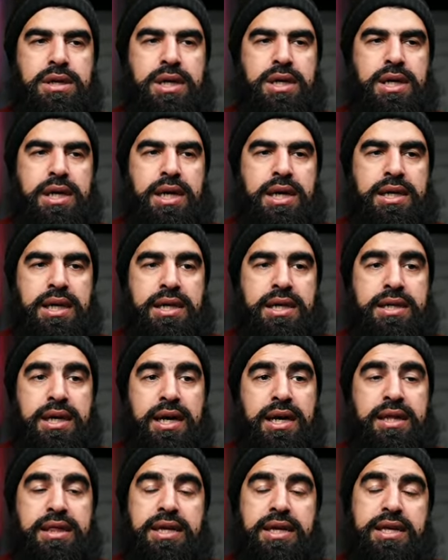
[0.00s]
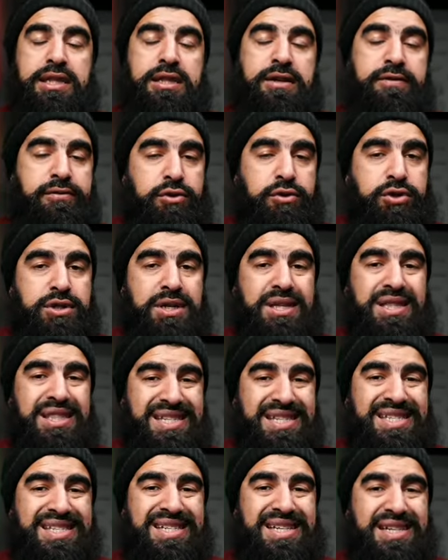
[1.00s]
Uh, and, and, I think in the future,
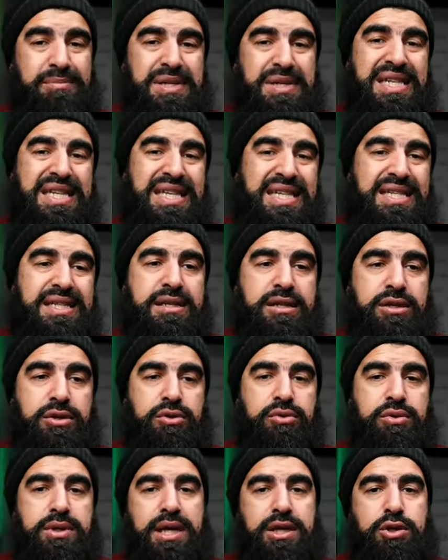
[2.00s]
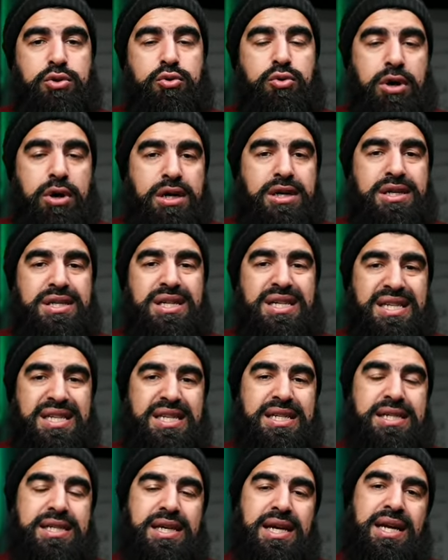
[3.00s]
this is going to be needed in the UK. You are going to
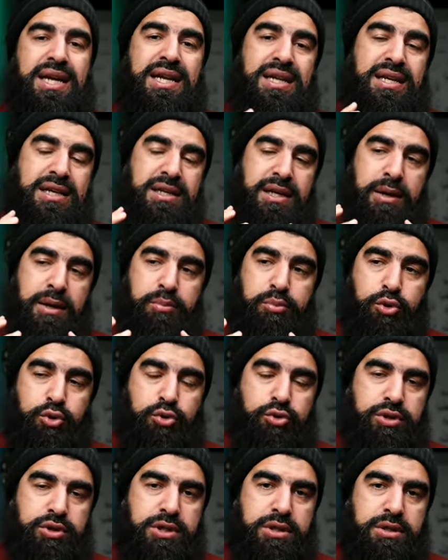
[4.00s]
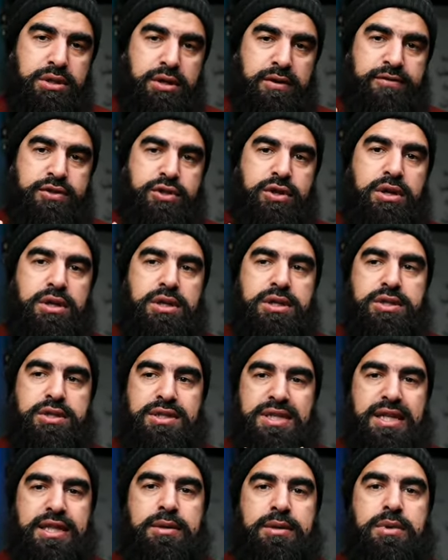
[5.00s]
need an, a board of scholars,
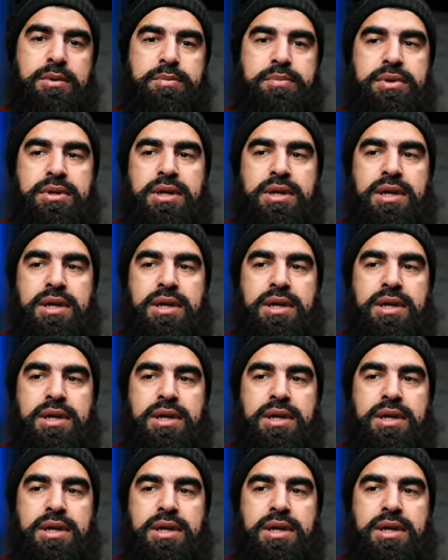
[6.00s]
set them up,